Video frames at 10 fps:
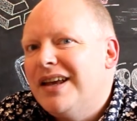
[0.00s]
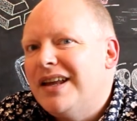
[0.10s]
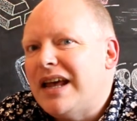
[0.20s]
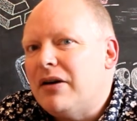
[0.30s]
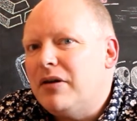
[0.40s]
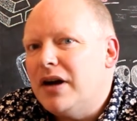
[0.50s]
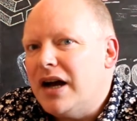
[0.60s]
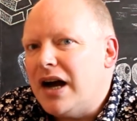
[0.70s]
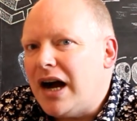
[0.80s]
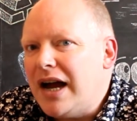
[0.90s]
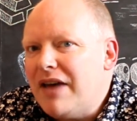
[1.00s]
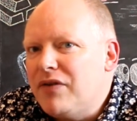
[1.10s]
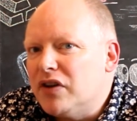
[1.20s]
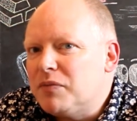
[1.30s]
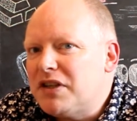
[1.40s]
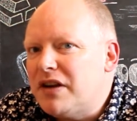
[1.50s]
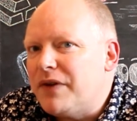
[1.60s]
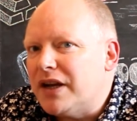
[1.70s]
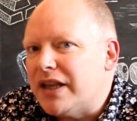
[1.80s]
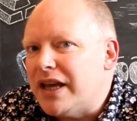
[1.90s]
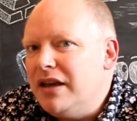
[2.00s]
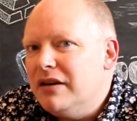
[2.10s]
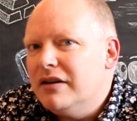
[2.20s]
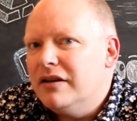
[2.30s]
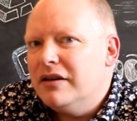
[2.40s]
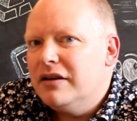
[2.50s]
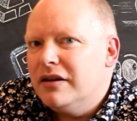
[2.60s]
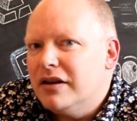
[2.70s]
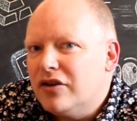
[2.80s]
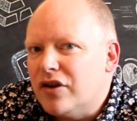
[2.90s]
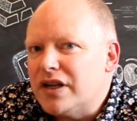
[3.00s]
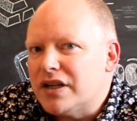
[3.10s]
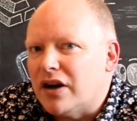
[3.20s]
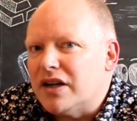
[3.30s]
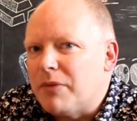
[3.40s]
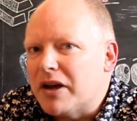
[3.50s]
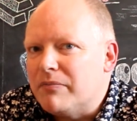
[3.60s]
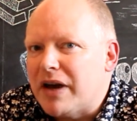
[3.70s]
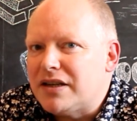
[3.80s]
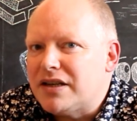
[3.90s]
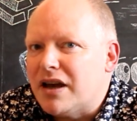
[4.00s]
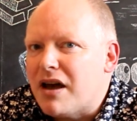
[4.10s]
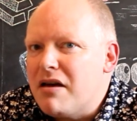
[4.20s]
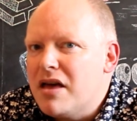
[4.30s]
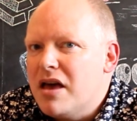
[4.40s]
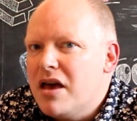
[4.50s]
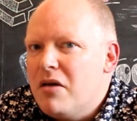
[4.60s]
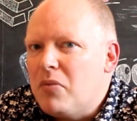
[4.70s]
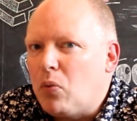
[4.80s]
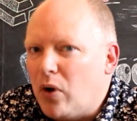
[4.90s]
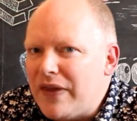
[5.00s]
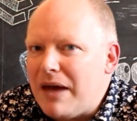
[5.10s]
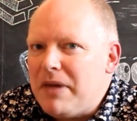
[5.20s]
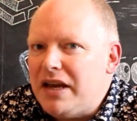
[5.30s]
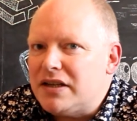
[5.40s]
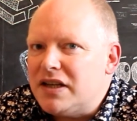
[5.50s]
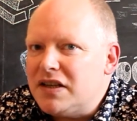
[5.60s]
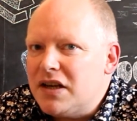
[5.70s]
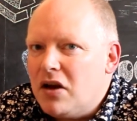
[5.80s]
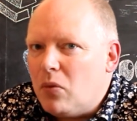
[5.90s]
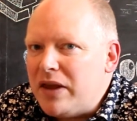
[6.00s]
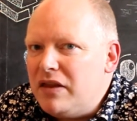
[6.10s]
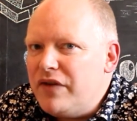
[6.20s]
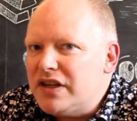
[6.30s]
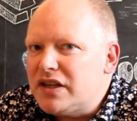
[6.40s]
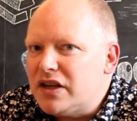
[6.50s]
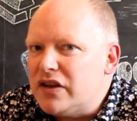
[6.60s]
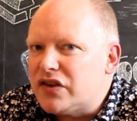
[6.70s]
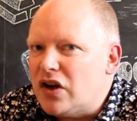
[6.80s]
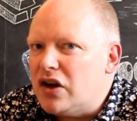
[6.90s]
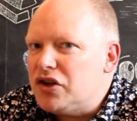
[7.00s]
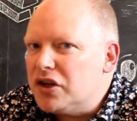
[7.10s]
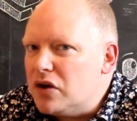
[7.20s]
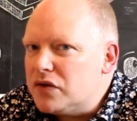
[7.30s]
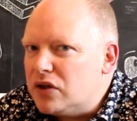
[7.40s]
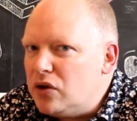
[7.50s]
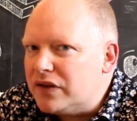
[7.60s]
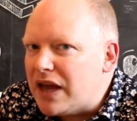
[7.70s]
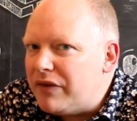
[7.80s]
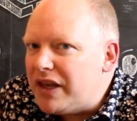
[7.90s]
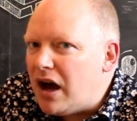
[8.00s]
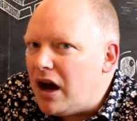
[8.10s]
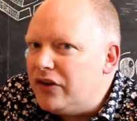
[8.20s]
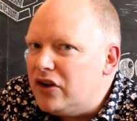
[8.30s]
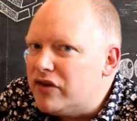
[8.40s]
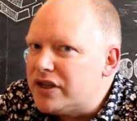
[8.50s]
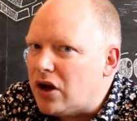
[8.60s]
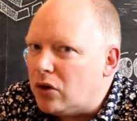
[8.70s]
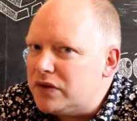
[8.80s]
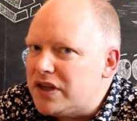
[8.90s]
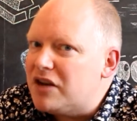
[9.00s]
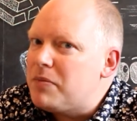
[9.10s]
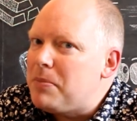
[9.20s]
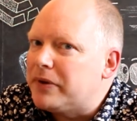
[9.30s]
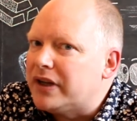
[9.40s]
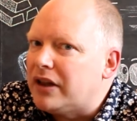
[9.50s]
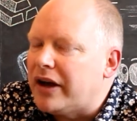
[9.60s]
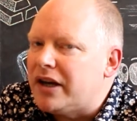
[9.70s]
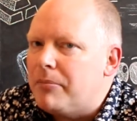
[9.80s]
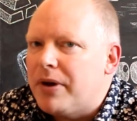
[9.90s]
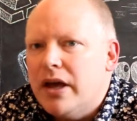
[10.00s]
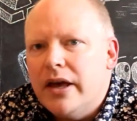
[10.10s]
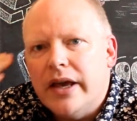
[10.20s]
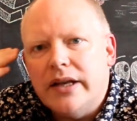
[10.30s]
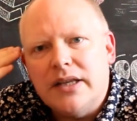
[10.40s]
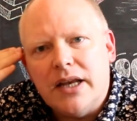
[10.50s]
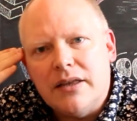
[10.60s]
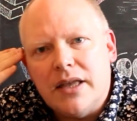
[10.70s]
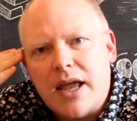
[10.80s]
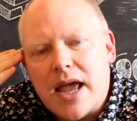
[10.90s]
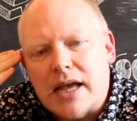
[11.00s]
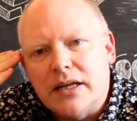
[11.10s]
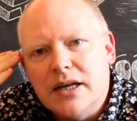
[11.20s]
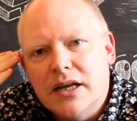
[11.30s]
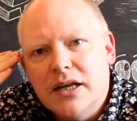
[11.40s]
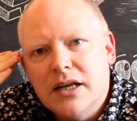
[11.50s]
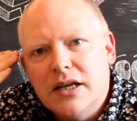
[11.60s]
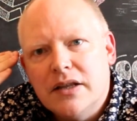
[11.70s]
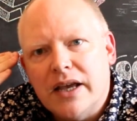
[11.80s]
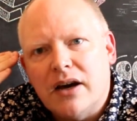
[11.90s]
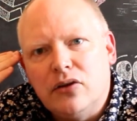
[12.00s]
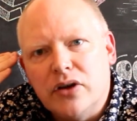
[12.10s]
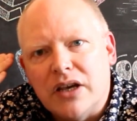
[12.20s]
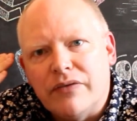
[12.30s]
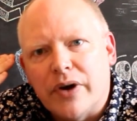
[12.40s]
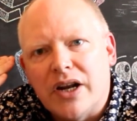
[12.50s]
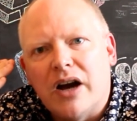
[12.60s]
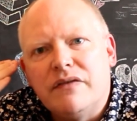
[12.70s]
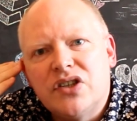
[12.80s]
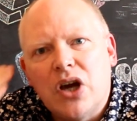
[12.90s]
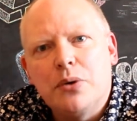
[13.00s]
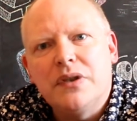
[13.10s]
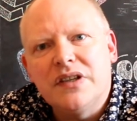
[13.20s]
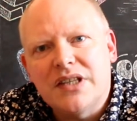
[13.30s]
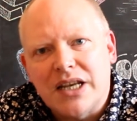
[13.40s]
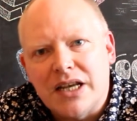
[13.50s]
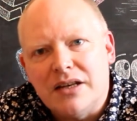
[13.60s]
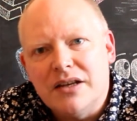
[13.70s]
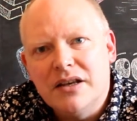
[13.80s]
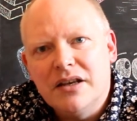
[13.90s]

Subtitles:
Now, I have not specifically criticised my competitor, but what that means is when the visitor, the searcher, goes to look down the other results, the other people in the lineup, it's in their head. They are looking for it. I've sown the seed.